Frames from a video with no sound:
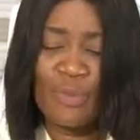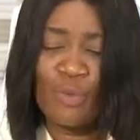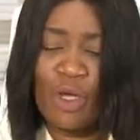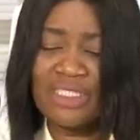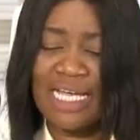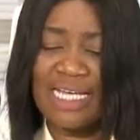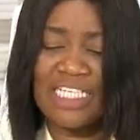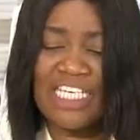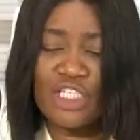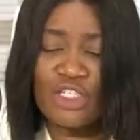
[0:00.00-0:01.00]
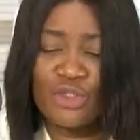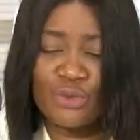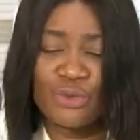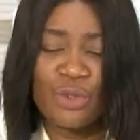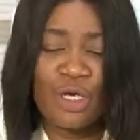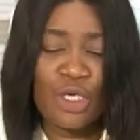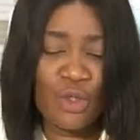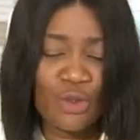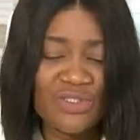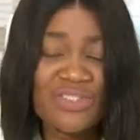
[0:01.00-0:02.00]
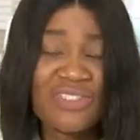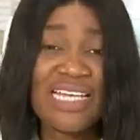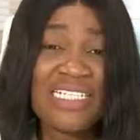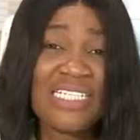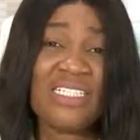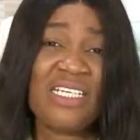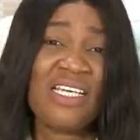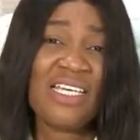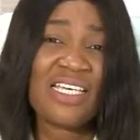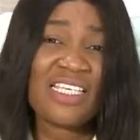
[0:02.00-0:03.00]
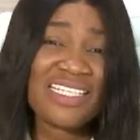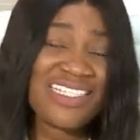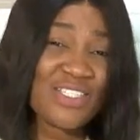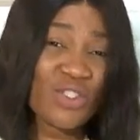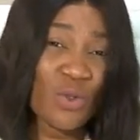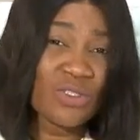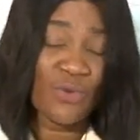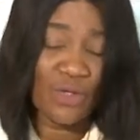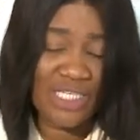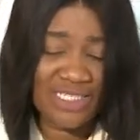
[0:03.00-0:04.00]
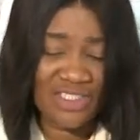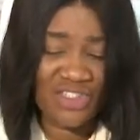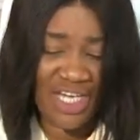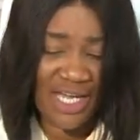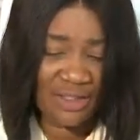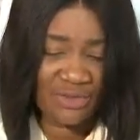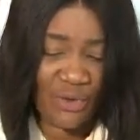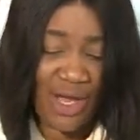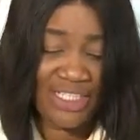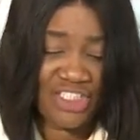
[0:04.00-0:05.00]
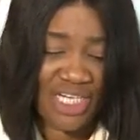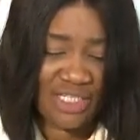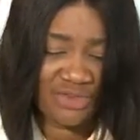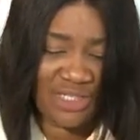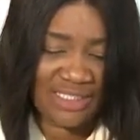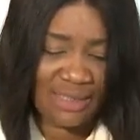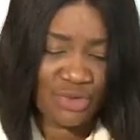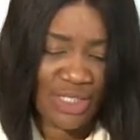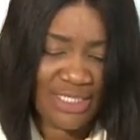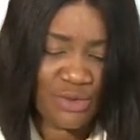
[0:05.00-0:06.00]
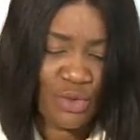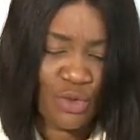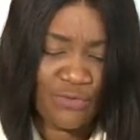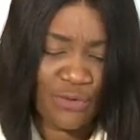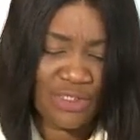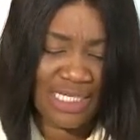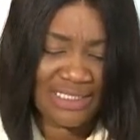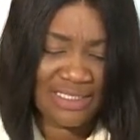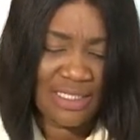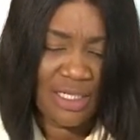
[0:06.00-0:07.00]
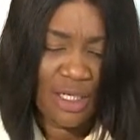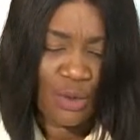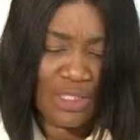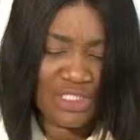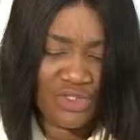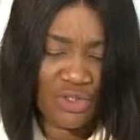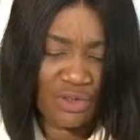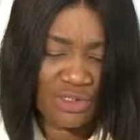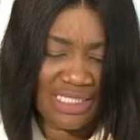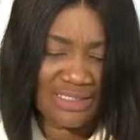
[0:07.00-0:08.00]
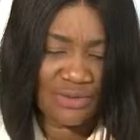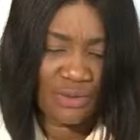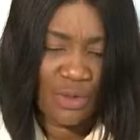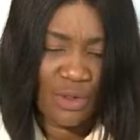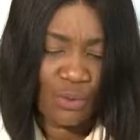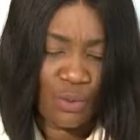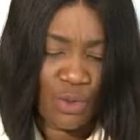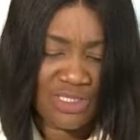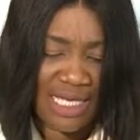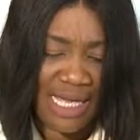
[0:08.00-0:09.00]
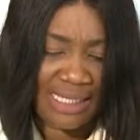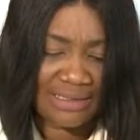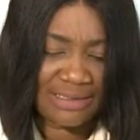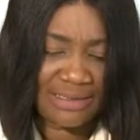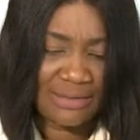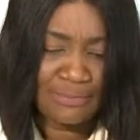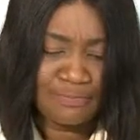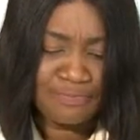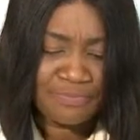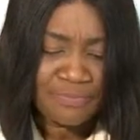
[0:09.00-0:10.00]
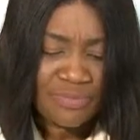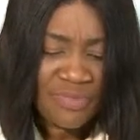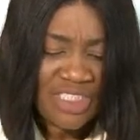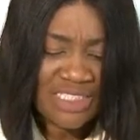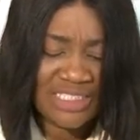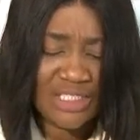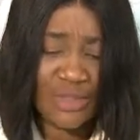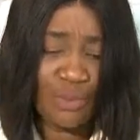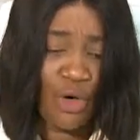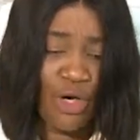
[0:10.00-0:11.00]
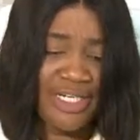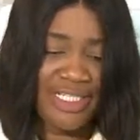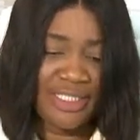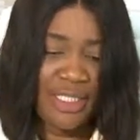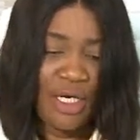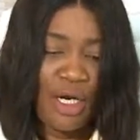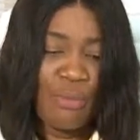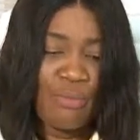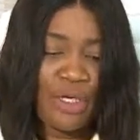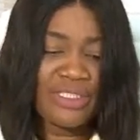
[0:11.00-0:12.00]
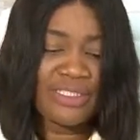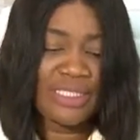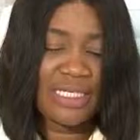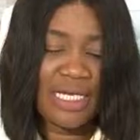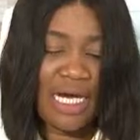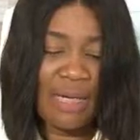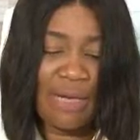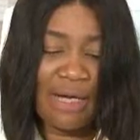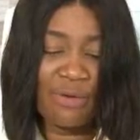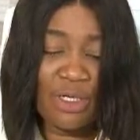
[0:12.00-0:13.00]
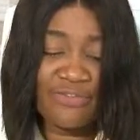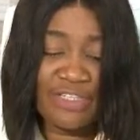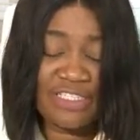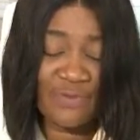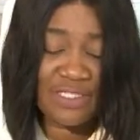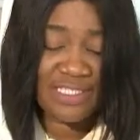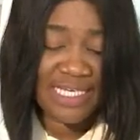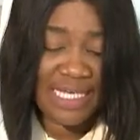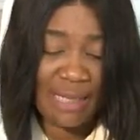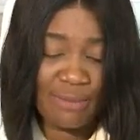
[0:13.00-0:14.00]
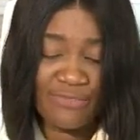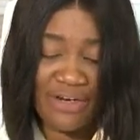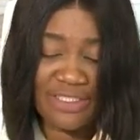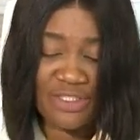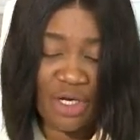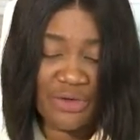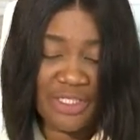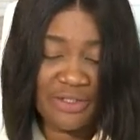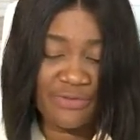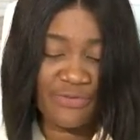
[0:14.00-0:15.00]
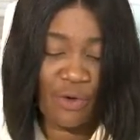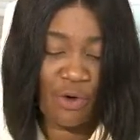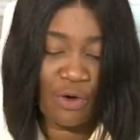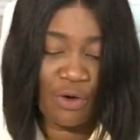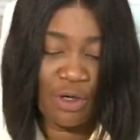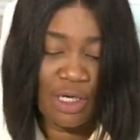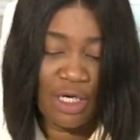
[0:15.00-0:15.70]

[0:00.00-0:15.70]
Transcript: what can he do concerning kidney stones for her child rather. I'm trying to look for that question that was asked this morning. But I want to first of all say I'm very sorry for